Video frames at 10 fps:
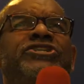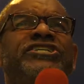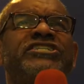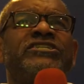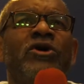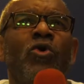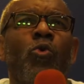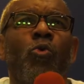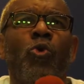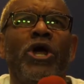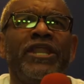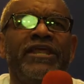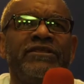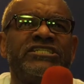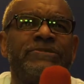was this
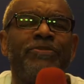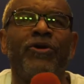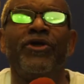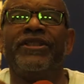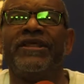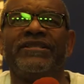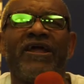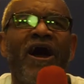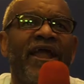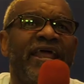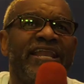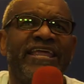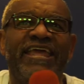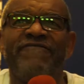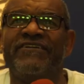willing spirit that God
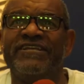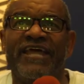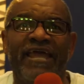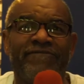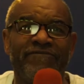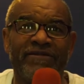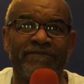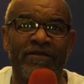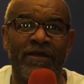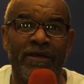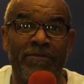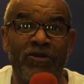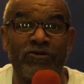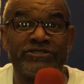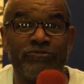had given David?
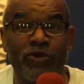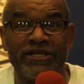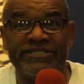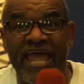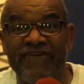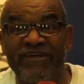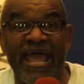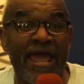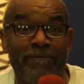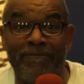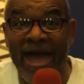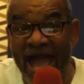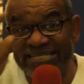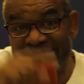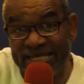Because when David had
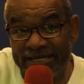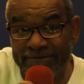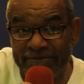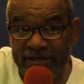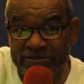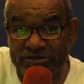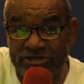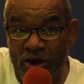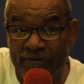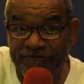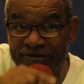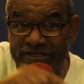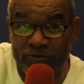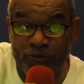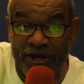backslidden in Psalm
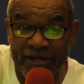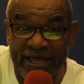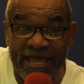51,